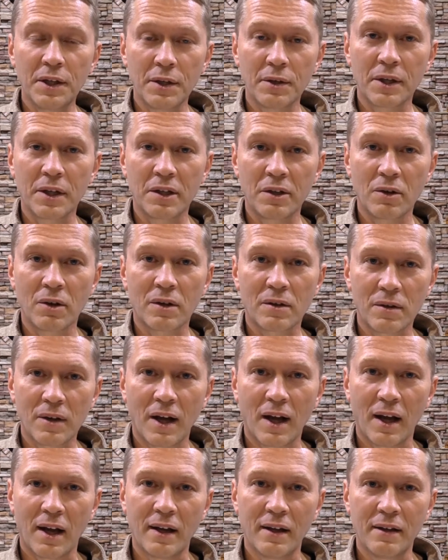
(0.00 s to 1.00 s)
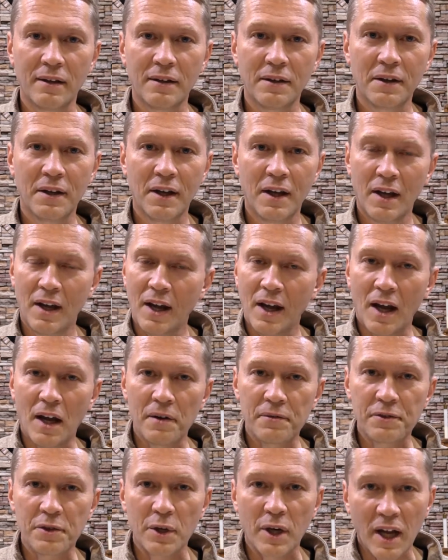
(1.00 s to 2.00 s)
hearing your cry,
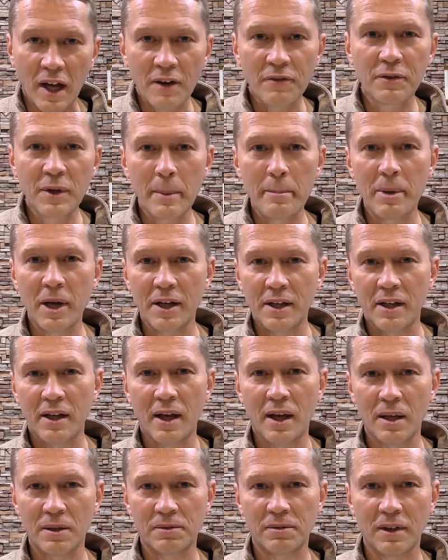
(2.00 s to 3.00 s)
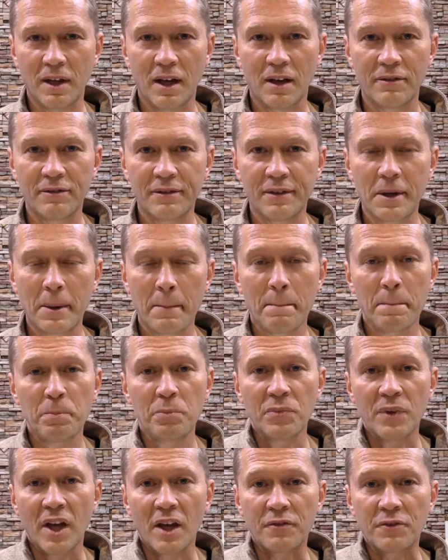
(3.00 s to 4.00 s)
after everybody has left,
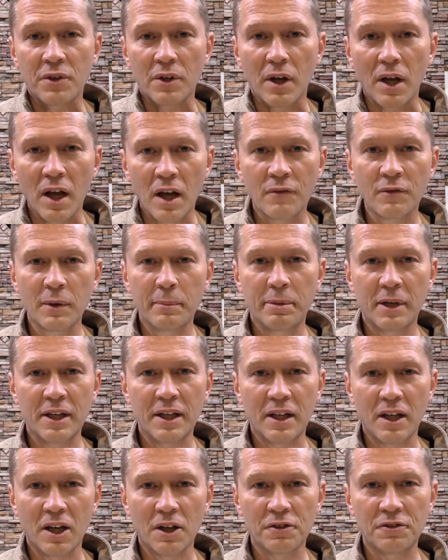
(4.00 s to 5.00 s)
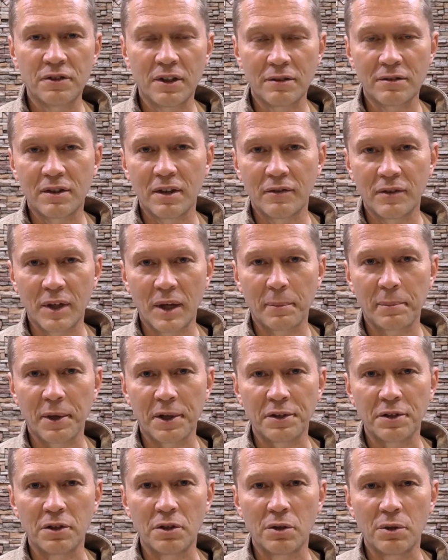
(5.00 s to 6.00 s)
after everybody else has given up
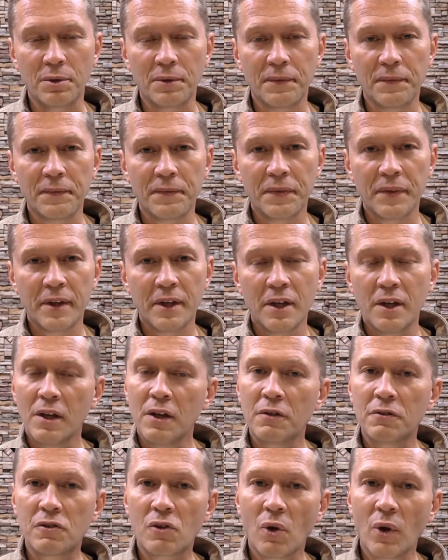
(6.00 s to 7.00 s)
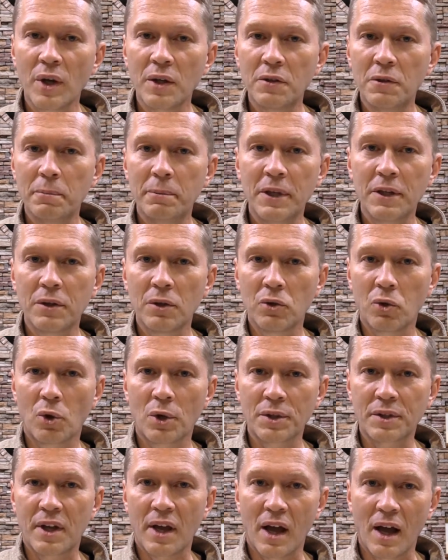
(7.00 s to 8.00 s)
on you, is going to be the
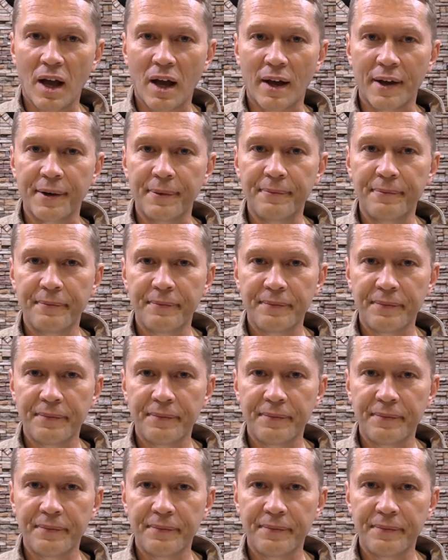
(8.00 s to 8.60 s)
Lord God.